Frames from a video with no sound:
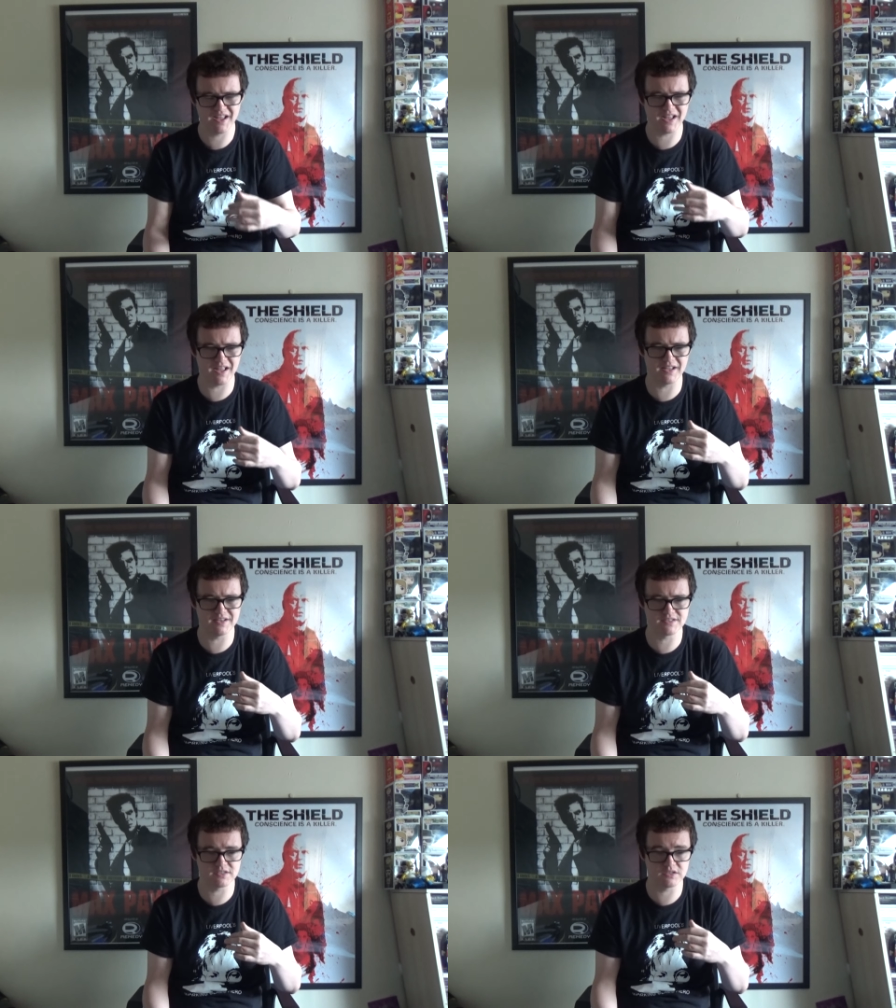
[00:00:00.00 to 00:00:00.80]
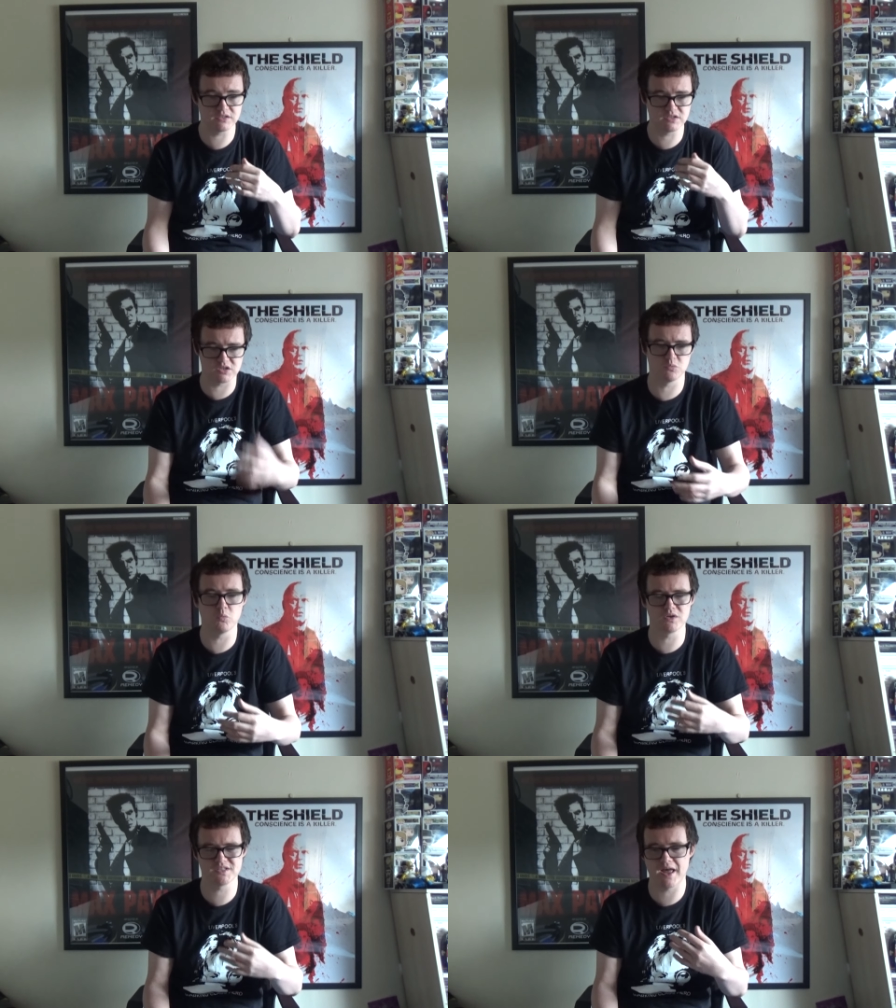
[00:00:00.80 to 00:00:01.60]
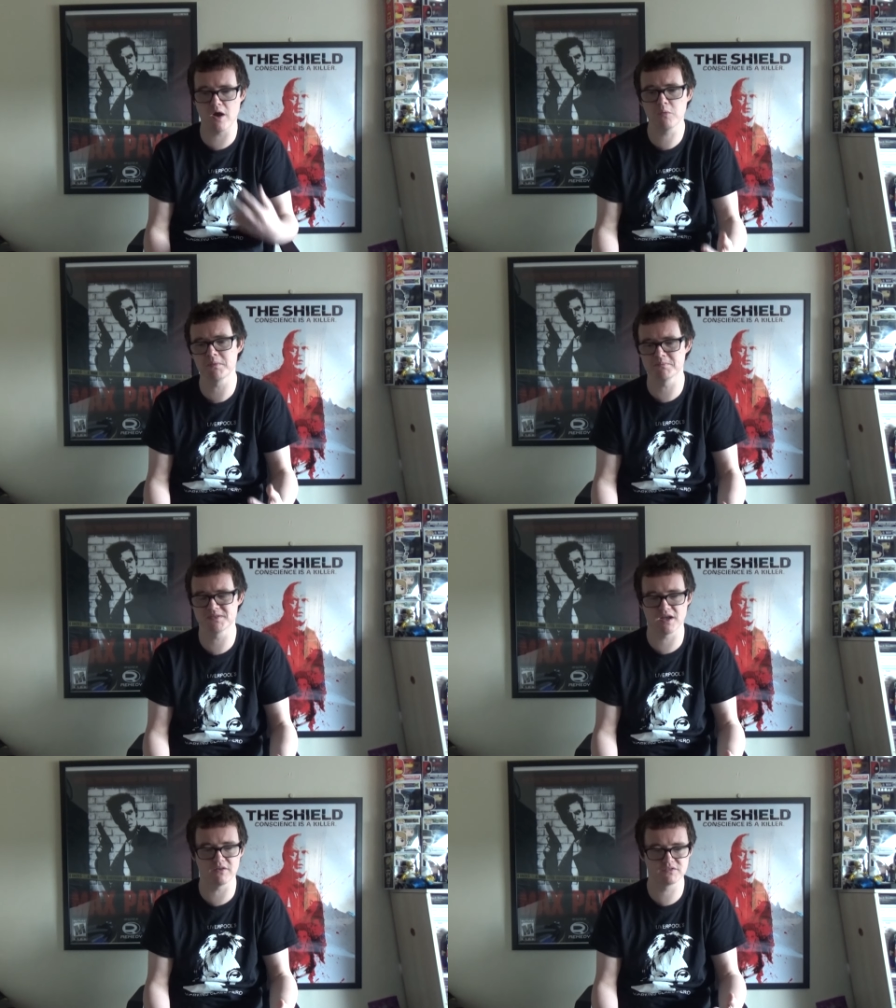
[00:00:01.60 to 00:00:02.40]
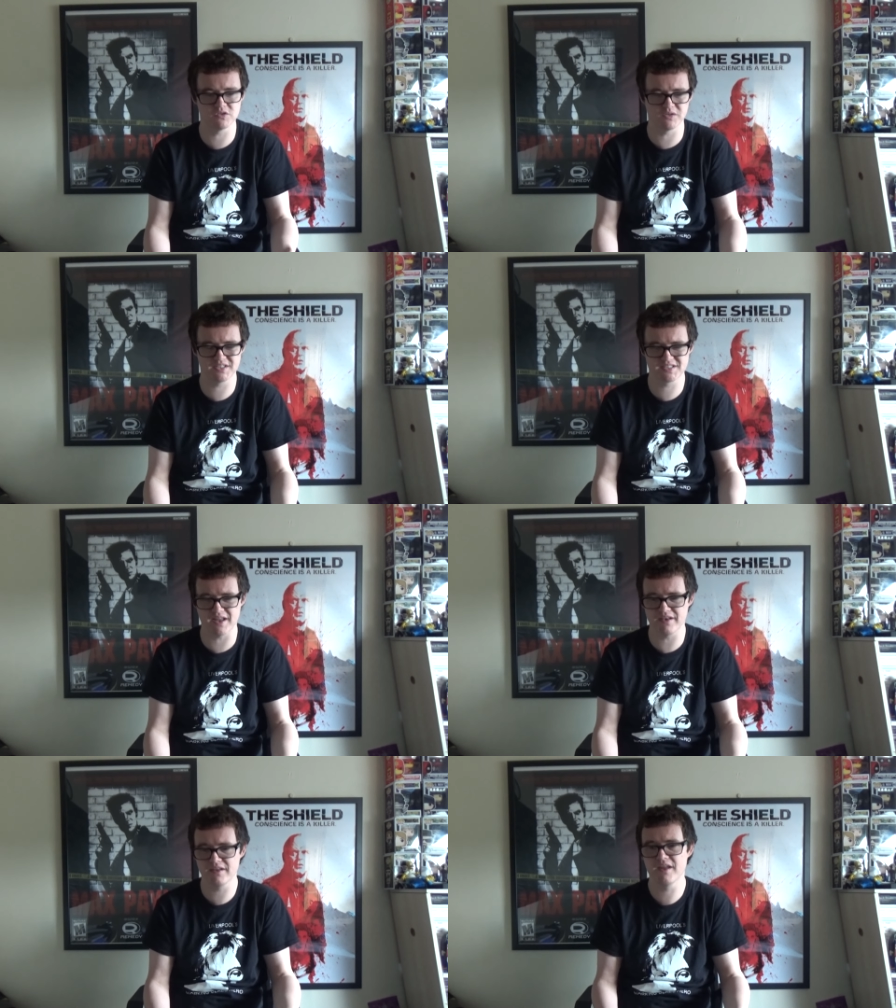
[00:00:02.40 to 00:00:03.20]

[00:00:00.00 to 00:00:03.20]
and doesn't want to help himself to an extent.